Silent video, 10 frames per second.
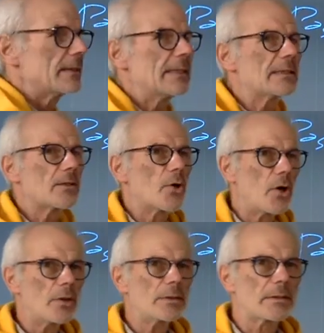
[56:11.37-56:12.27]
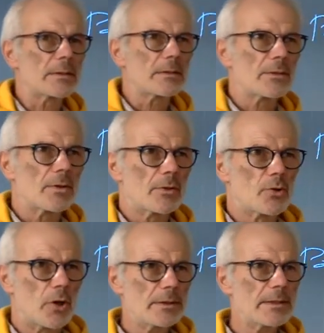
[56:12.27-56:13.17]
these laws,
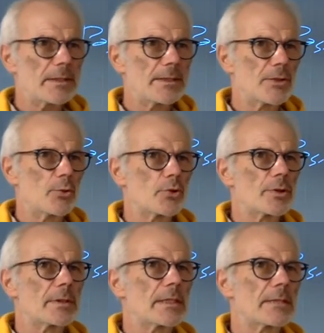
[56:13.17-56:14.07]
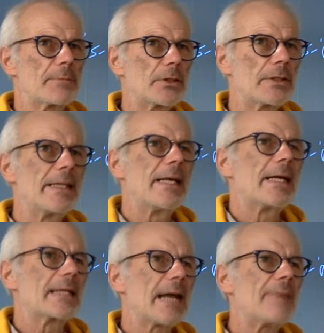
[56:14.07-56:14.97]
constitutions especially,
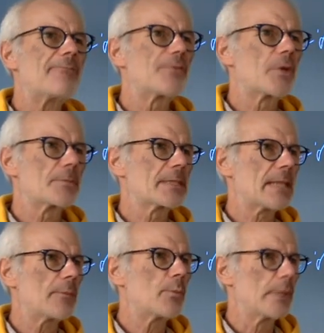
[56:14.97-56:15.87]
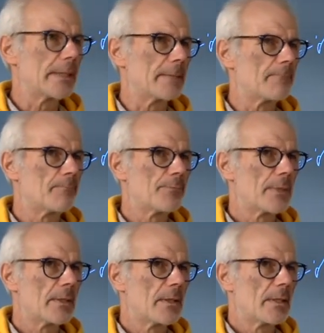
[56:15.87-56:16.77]
come from somewhere.
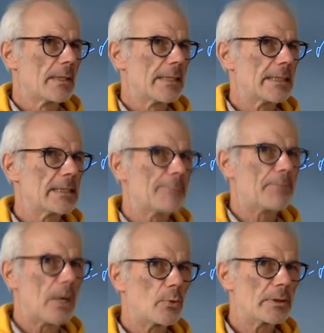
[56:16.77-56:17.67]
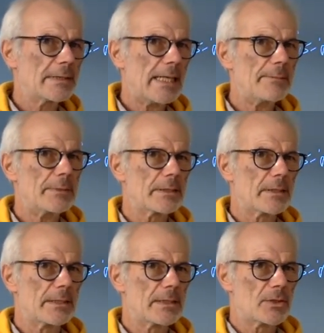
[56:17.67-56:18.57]
It's a power game, it's
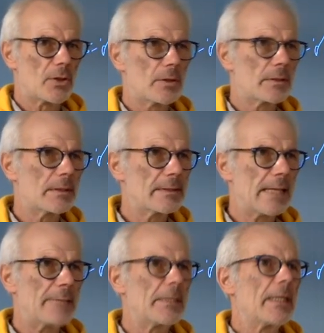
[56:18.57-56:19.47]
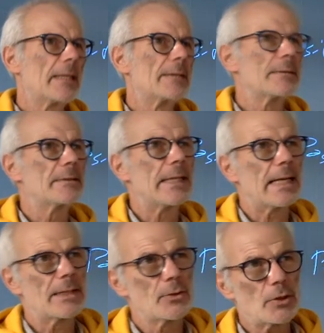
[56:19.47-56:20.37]
a historical game, they
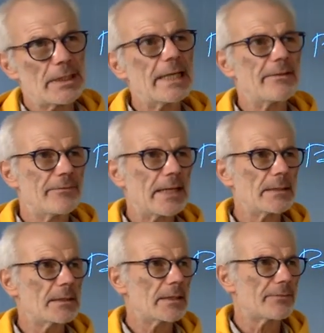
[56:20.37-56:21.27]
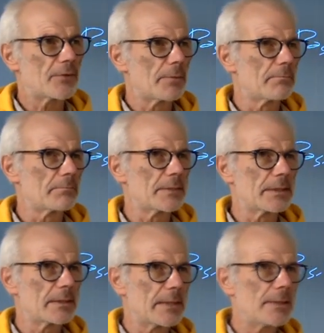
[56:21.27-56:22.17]
are not invented from the
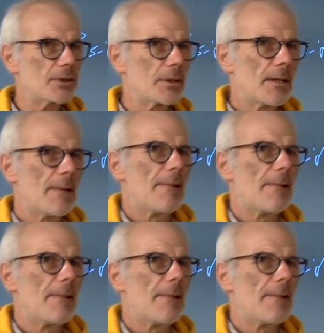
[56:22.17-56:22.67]
stretch,